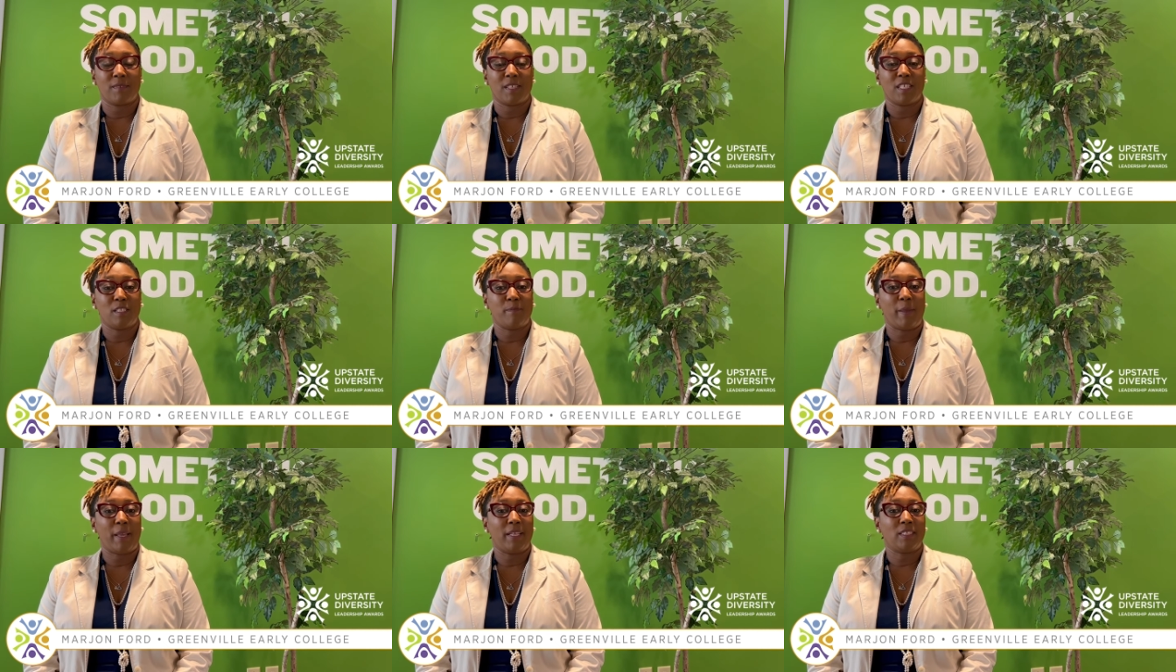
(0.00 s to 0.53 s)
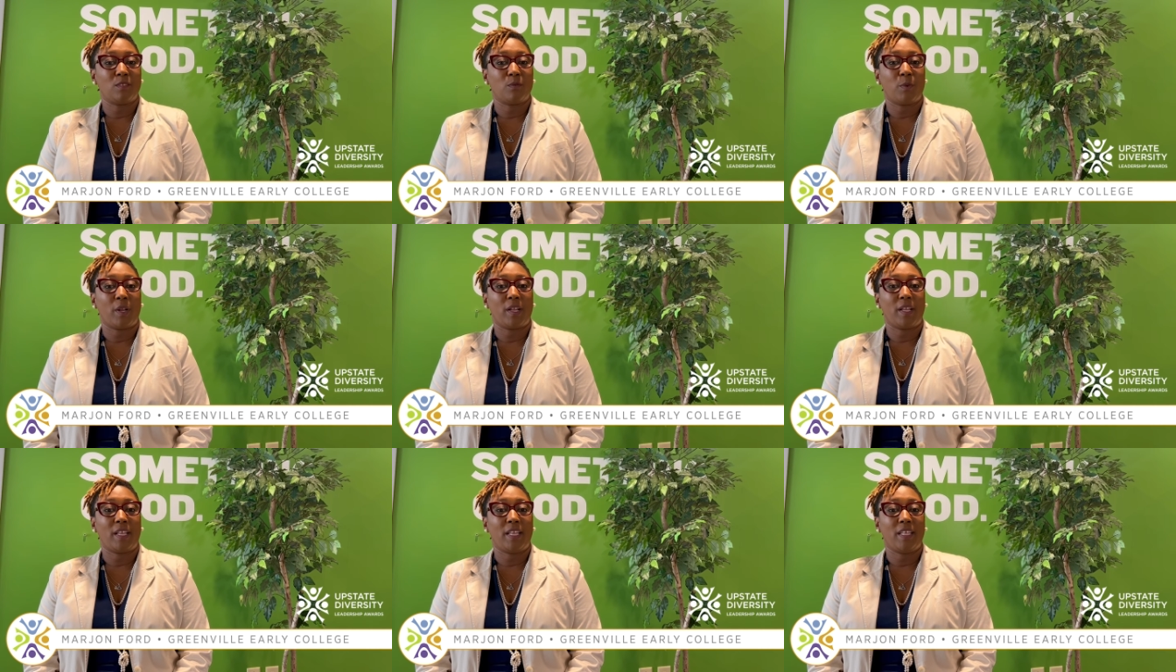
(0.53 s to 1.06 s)
space
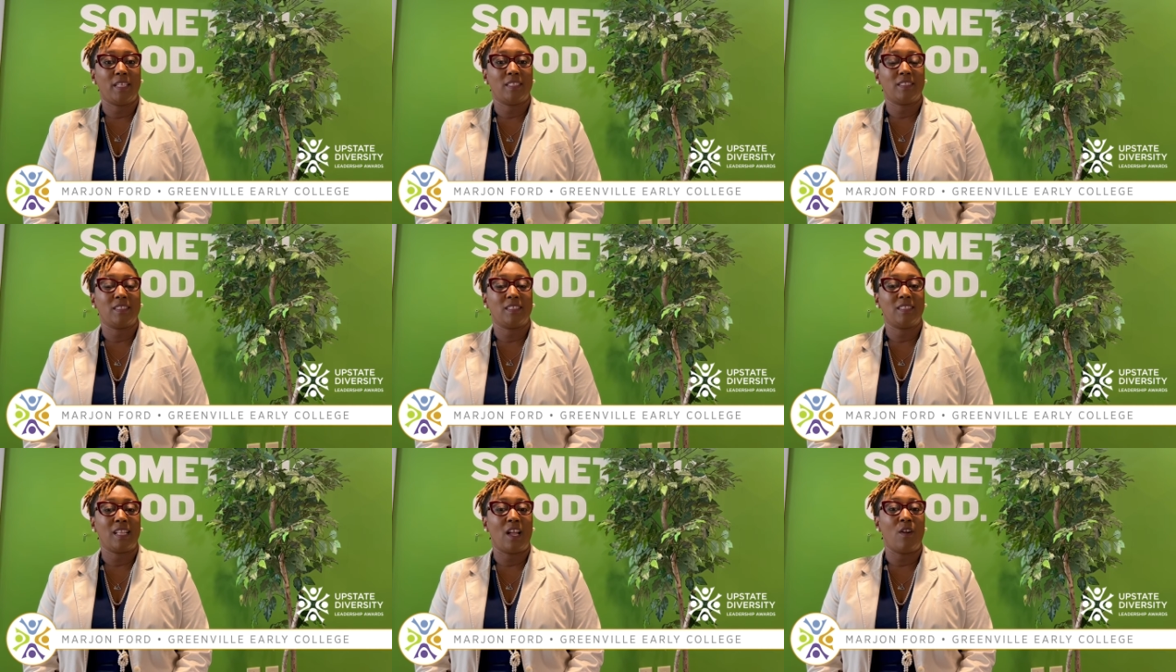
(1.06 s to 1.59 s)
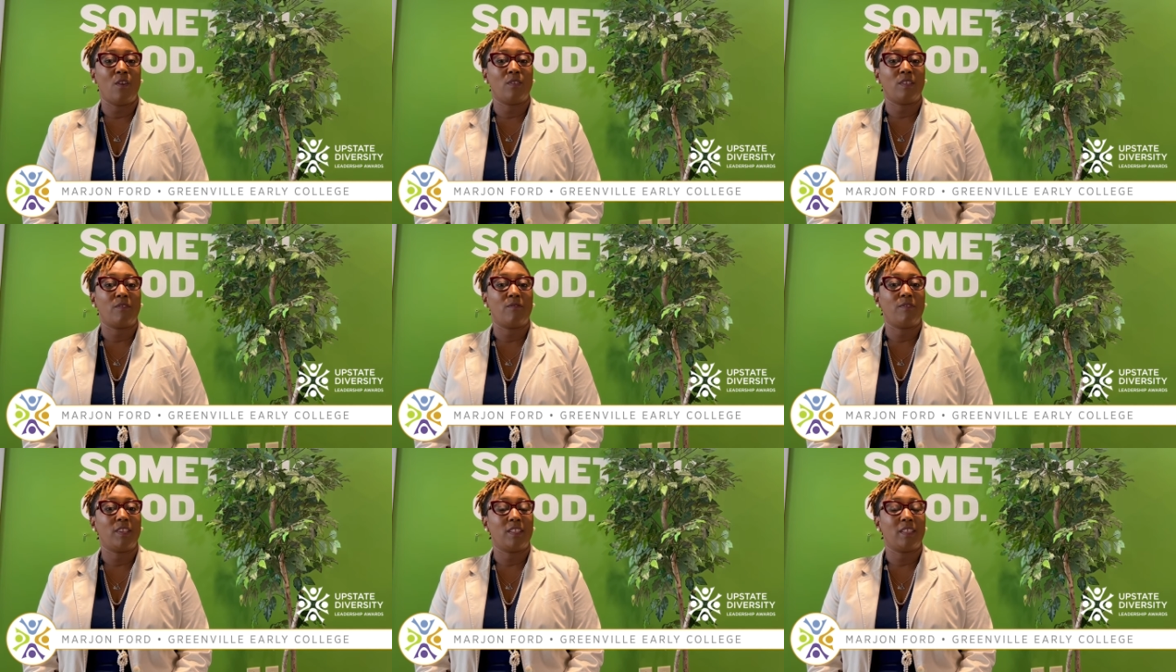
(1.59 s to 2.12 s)
where kids not only
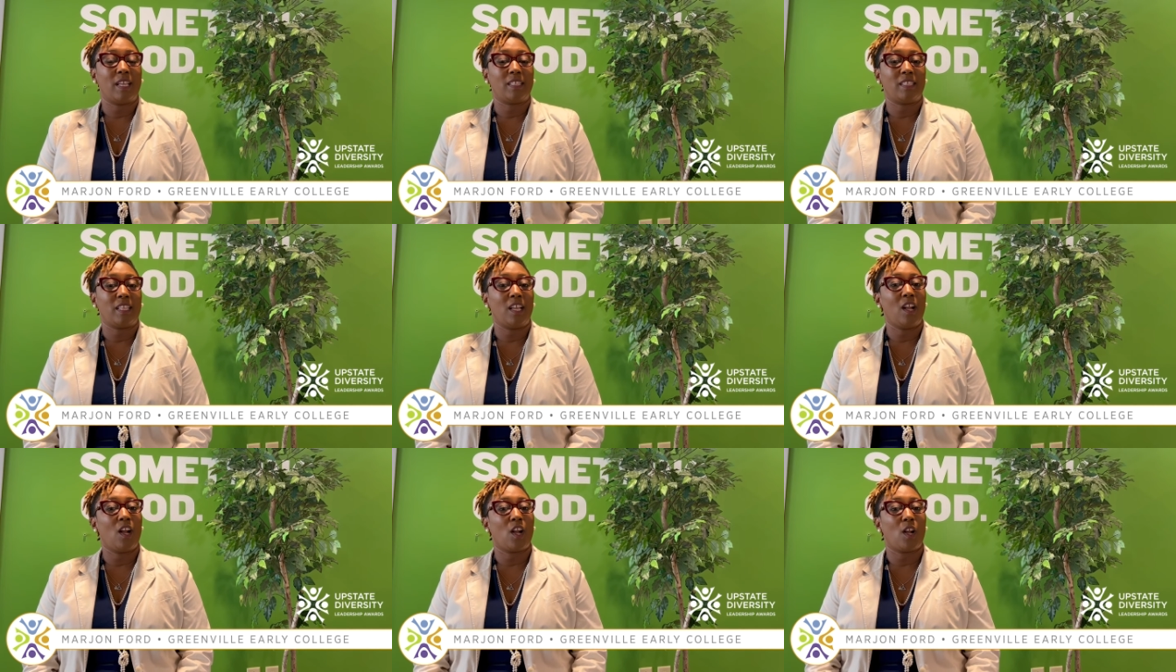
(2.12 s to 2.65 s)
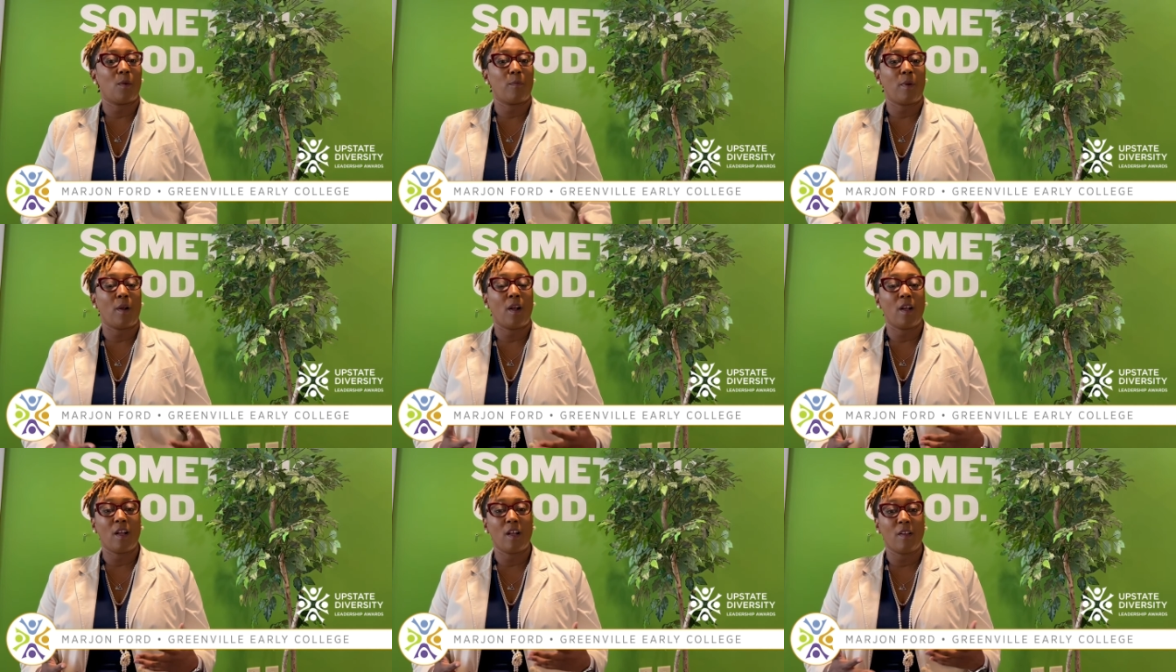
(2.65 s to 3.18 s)
feel like they are a
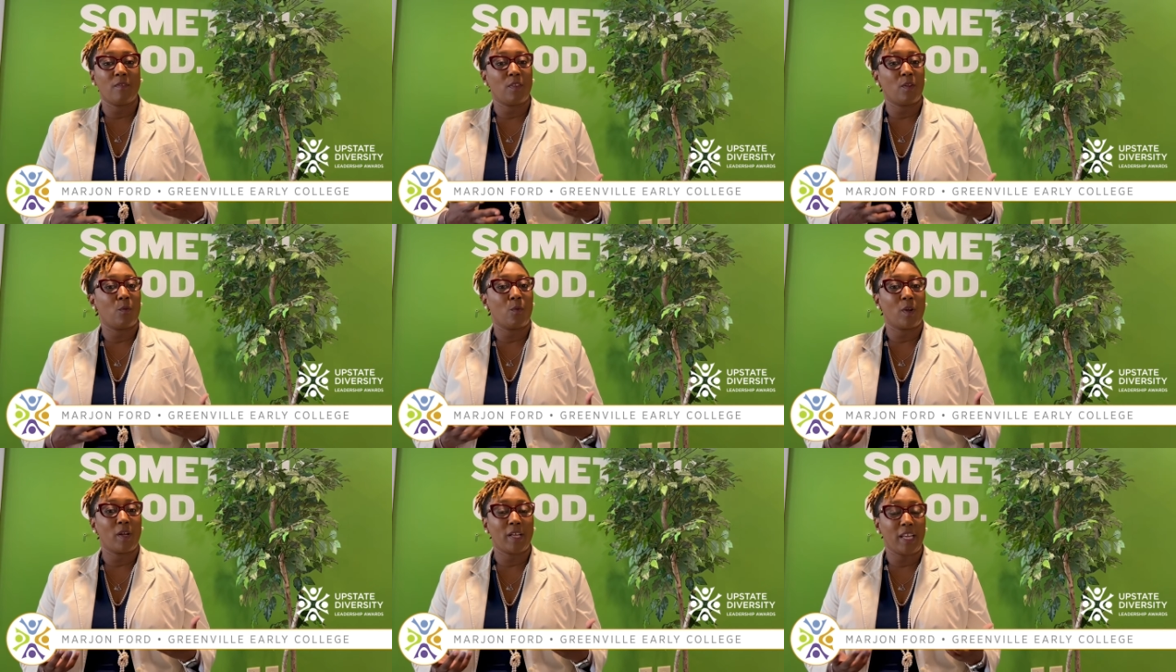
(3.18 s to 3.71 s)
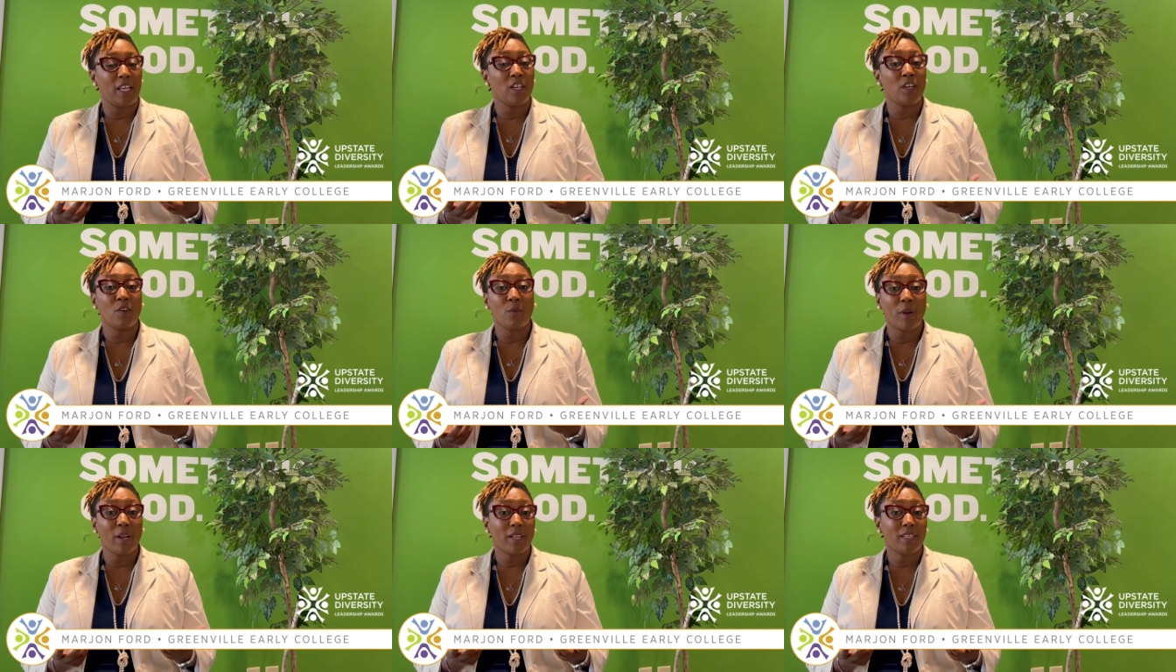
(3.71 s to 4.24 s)
part of the work
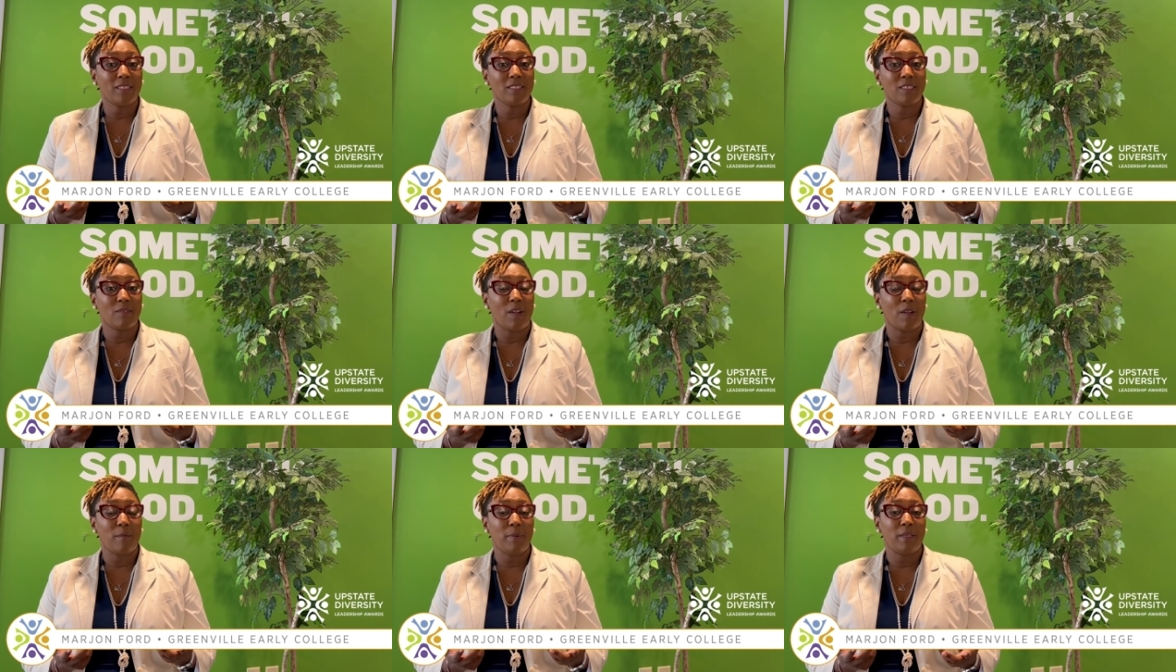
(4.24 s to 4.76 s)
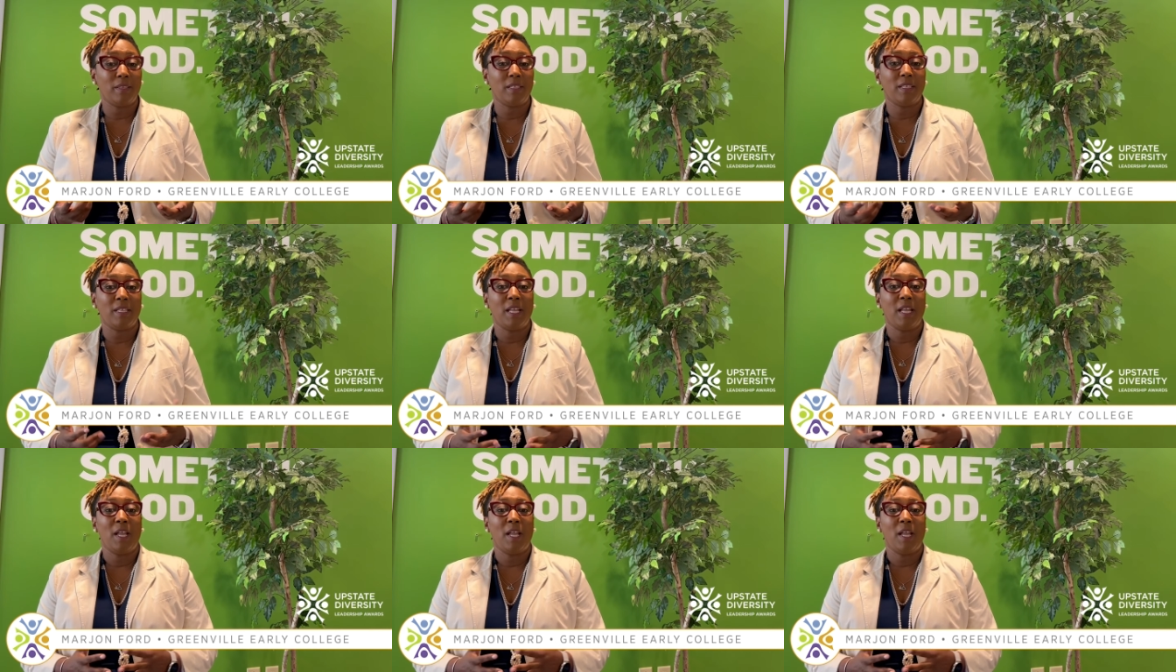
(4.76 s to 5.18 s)
inner workings of our building,